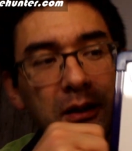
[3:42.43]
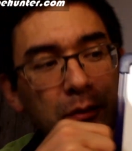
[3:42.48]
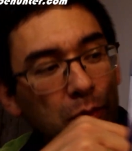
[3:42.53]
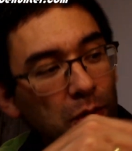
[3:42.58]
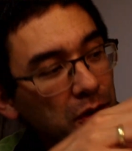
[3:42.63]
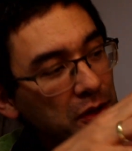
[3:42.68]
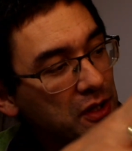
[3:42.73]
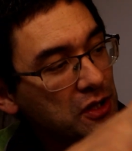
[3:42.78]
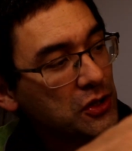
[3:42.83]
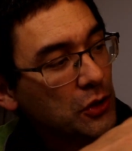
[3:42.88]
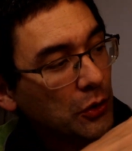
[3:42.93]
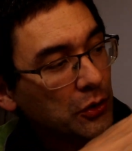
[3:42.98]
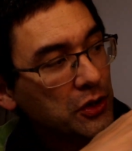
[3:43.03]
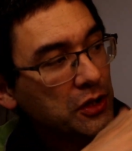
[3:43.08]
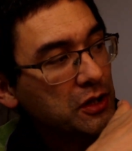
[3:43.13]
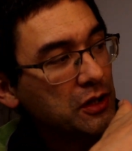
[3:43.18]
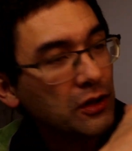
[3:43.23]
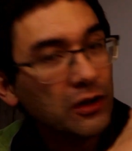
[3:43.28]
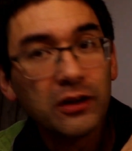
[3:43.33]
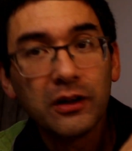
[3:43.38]
We're gonna
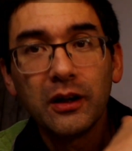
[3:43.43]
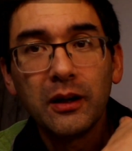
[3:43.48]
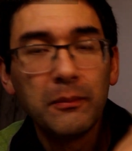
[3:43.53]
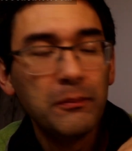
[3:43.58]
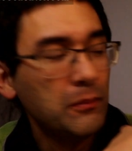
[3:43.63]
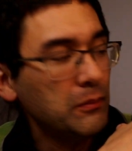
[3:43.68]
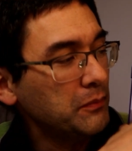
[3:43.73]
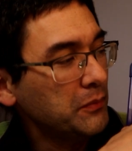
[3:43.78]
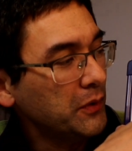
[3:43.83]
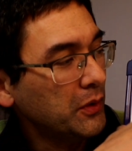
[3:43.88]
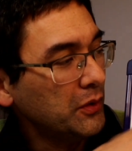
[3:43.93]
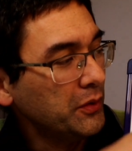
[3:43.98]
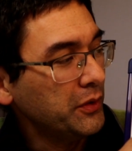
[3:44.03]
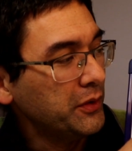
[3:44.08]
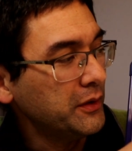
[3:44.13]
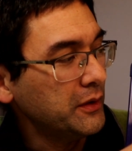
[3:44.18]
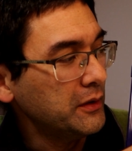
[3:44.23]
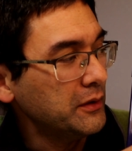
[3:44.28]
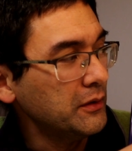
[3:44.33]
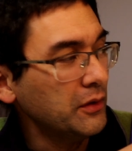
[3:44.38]
start here on
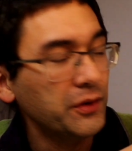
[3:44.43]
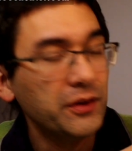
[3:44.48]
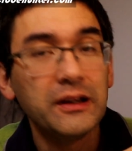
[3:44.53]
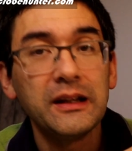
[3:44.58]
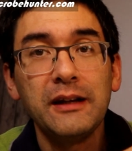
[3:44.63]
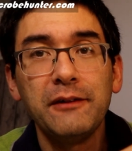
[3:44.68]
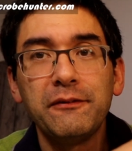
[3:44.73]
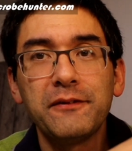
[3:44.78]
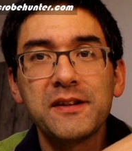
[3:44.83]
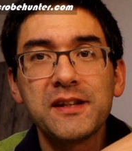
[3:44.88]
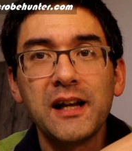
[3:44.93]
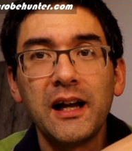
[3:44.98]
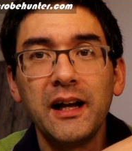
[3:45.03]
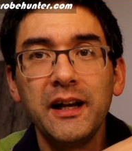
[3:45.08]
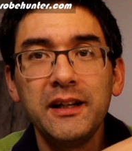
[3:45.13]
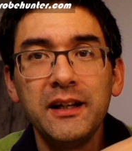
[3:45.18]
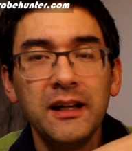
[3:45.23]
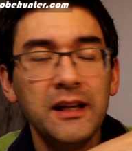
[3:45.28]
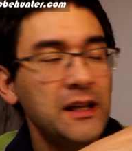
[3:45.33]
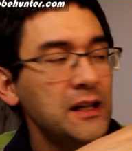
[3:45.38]
the left
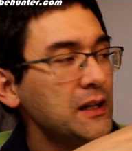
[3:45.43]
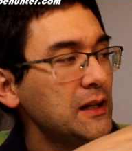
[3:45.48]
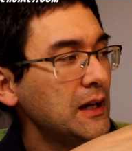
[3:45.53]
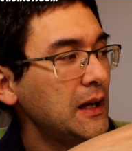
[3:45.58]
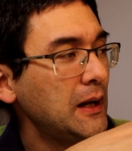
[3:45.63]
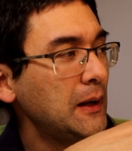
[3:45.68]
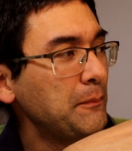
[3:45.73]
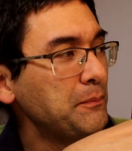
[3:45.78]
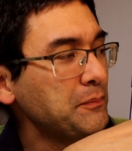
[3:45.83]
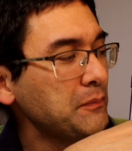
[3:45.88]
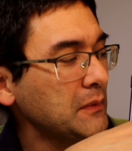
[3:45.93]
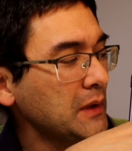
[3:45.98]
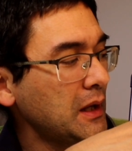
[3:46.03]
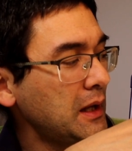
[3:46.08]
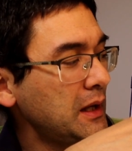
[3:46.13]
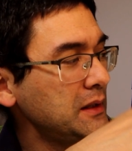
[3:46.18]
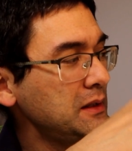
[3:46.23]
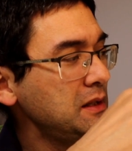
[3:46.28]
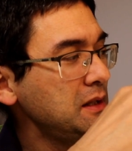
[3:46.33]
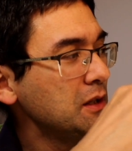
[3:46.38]
side.
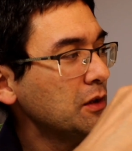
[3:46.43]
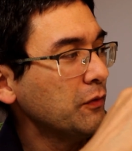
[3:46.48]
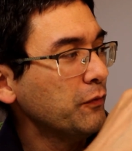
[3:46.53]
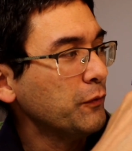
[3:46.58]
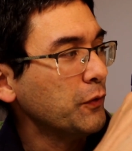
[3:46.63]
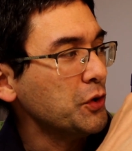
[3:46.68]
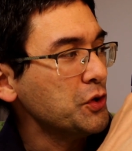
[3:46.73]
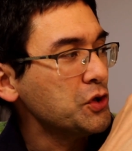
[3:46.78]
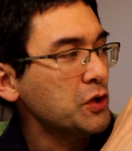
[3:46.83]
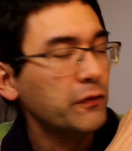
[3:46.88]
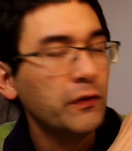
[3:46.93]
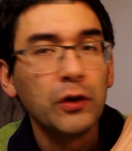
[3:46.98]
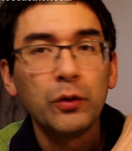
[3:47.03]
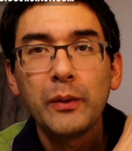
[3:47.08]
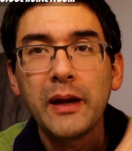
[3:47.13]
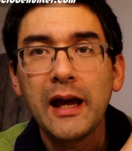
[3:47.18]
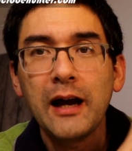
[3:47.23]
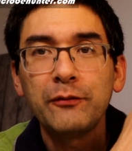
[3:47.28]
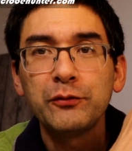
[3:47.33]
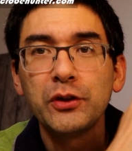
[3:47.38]
And here, first of all,
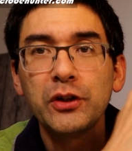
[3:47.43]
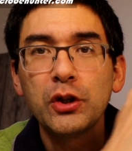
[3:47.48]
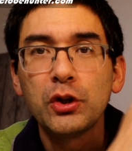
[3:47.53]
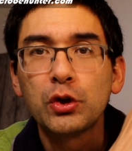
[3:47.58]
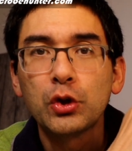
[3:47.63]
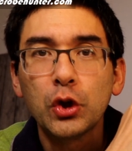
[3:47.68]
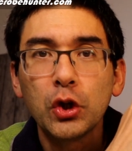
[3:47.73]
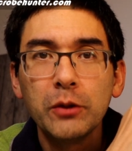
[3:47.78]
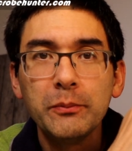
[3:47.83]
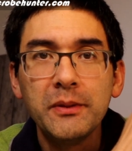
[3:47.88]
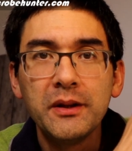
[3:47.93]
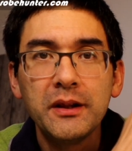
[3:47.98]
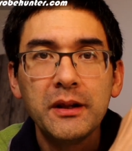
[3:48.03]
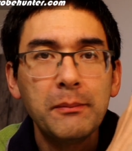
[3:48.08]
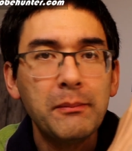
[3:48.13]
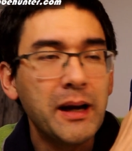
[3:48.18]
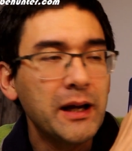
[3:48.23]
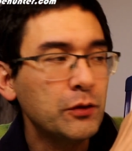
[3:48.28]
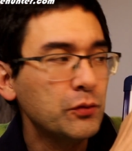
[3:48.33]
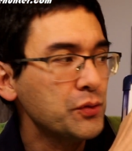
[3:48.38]
we have to determine
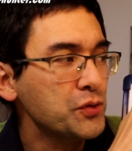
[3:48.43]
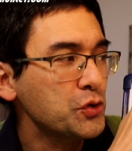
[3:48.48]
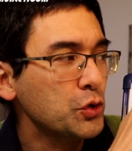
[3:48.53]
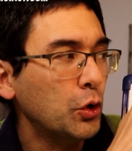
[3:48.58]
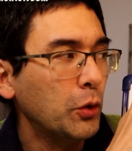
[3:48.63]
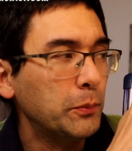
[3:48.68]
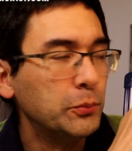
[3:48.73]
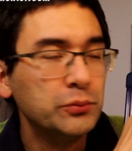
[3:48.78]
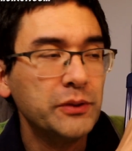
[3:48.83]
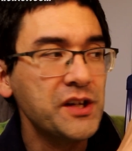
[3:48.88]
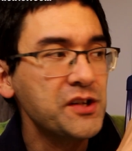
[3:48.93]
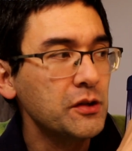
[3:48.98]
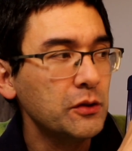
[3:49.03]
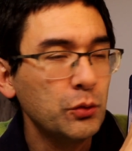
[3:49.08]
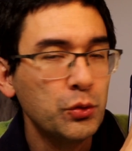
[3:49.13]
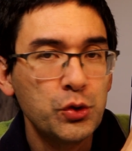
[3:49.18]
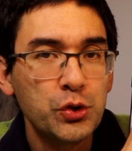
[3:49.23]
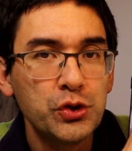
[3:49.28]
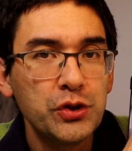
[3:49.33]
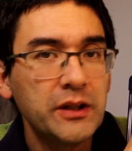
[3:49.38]
the microscope
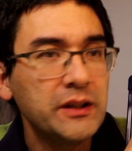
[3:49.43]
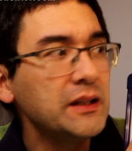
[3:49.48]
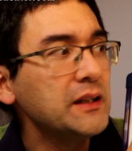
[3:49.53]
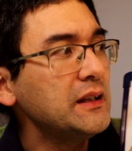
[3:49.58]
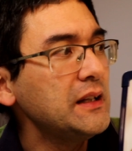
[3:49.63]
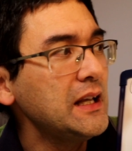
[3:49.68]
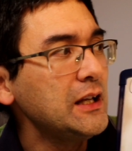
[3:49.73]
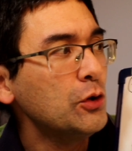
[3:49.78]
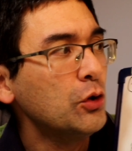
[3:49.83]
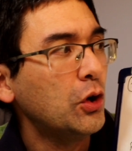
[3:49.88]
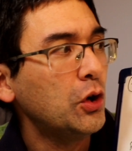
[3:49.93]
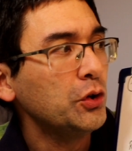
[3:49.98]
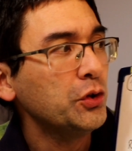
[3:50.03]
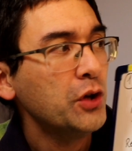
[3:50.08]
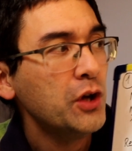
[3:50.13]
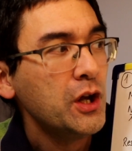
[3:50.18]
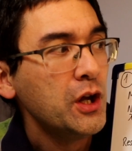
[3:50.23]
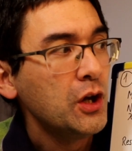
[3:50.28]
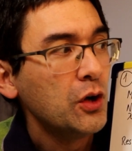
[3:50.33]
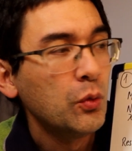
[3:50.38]
resolution, and then later
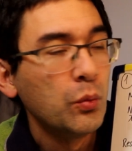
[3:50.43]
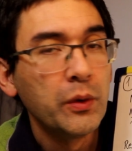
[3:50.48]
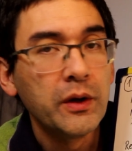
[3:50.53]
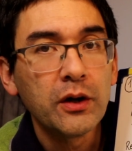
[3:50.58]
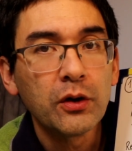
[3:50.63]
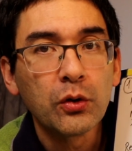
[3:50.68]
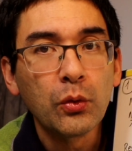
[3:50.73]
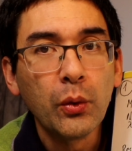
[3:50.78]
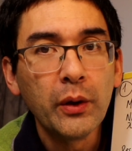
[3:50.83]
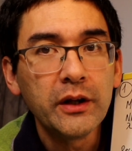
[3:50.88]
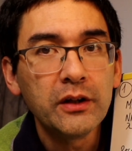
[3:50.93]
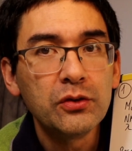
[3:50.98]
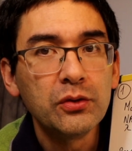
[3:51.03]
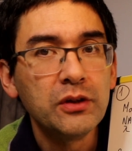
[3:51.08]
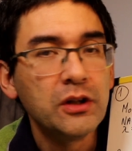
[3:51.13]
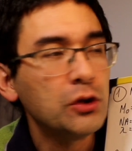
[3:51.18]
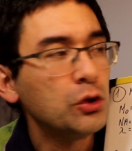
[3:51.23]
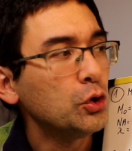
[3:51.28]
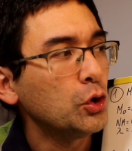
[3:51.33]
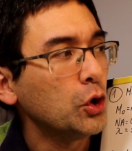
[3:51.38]
on, we are going
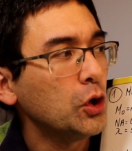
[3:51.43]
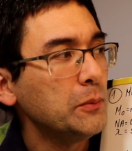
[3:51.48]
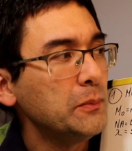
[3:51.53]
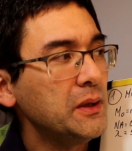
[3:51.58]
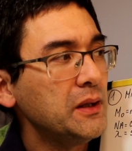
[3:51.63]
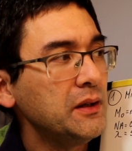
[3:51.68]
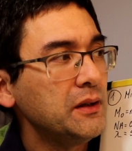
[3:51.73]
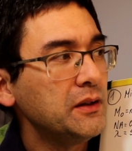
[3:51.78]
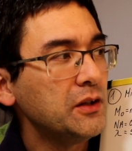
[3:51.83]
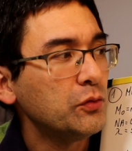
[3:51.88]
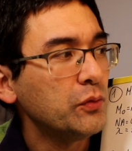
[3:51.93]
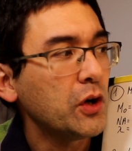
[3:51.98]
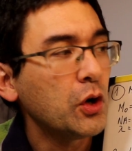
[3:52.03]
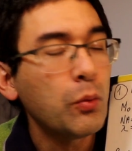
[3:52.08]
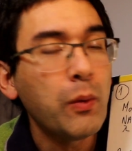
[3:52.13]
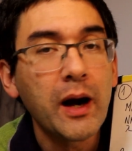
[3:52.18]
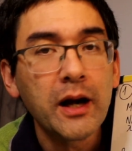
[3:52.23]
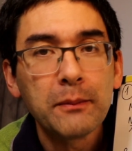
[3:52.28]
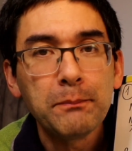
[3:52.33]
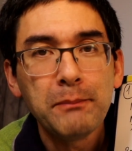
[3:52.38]
to determine the
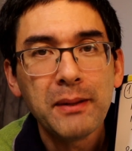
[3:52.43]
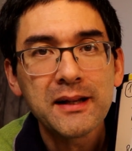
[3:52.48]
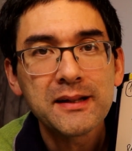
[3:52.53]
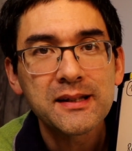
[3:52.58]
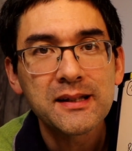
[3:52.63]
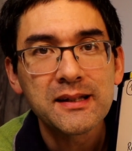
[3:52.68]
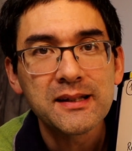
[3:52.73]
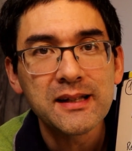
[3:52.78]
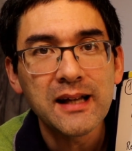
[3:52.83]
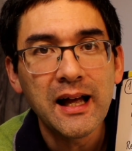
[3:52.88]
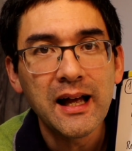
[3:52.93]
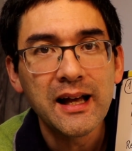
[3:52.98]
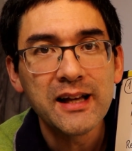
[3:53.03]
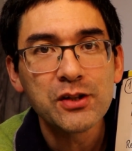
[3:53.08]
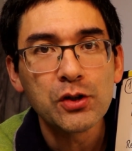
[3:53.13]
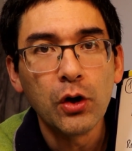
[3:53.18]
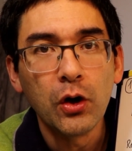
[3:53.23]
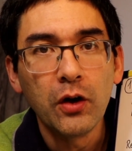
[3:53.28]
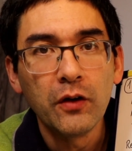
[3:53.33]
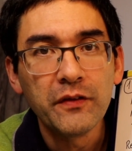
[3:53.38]
required pixel
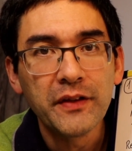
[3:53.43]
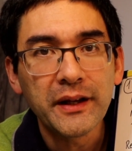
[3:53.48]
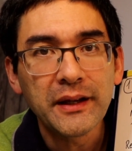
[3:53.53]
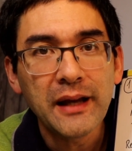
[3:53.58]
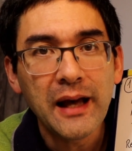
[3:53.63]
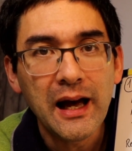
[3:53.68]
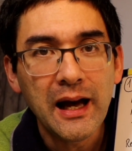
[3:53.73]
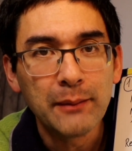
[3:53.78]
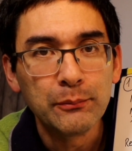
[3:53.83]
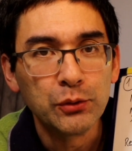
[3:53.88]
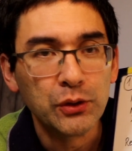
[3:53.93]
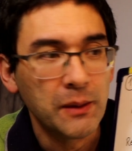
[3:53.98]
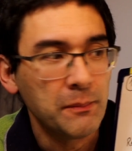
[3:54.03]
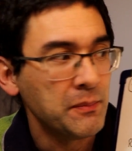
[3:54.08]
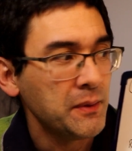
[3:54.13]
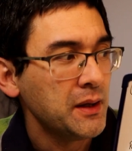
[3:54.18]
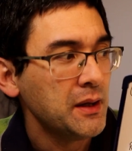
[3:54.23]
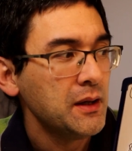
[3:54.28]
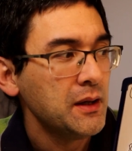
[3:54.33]
size of the camera.